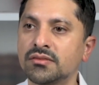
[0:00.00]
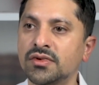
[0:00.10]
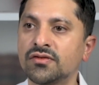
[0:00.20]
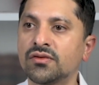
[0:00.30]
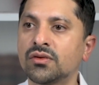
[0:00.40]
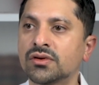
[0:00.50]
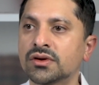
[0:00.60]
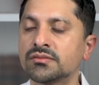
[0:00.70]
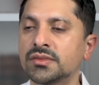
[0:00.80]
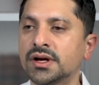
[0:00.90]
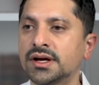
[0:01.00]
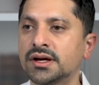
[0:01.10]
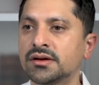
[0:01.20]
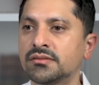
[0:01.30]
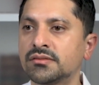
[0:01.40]
before
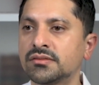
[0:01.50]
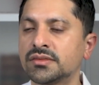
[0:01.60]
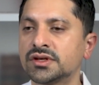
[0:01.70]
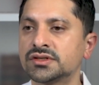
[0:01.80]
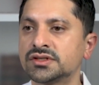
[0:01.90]
the